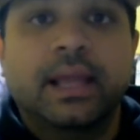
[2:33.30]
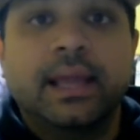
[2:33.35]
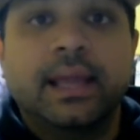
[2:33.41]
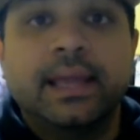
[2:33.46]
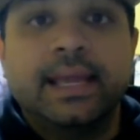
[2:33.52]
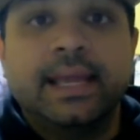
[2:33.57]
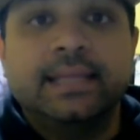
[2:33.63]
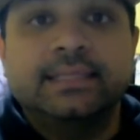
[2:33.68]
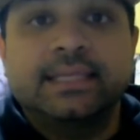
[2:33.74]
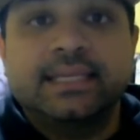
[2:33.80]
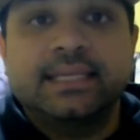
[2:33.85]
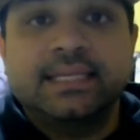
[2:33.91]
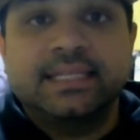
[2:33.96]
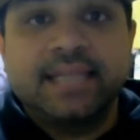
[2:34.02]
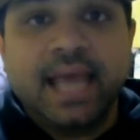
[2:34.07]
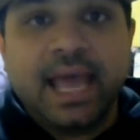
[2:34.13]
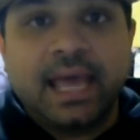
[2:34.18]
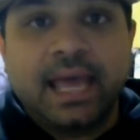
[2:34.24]

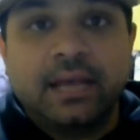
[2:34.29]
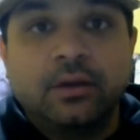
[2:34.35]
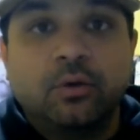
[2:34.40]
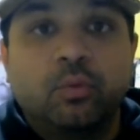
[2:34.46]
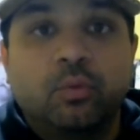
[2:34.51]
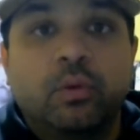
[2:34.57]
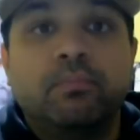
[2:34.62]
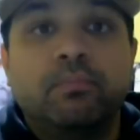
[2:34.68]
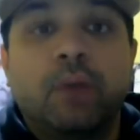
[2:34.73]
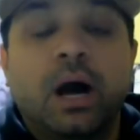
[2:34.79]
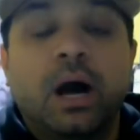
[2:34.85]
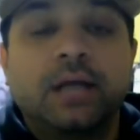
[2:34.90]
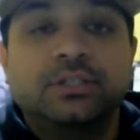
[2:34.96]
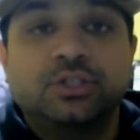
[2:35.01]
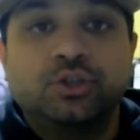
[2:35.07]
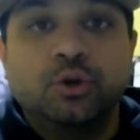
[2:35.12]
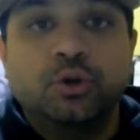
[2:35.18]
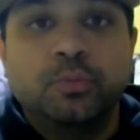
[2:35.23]
Instead, when
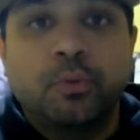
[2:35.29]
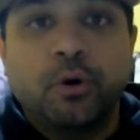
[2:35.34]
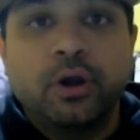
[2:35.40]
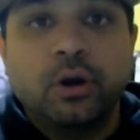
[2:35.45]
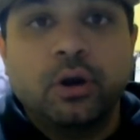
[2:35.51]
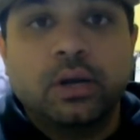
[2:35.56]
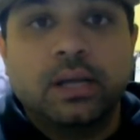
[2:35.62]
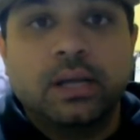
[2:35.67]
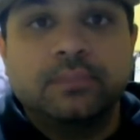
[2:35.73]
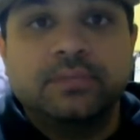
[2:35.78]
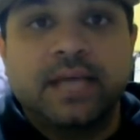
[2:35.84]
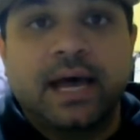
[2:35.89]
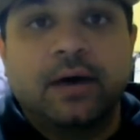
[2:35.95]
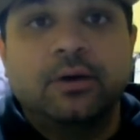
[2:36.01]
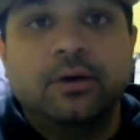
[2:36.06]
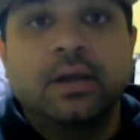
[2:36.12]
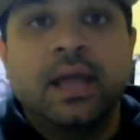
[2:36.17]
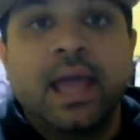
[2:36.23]
Mods 2.0 comes
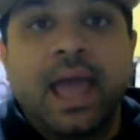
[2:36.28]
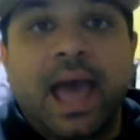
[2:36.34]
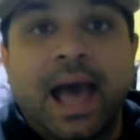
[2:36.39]
out,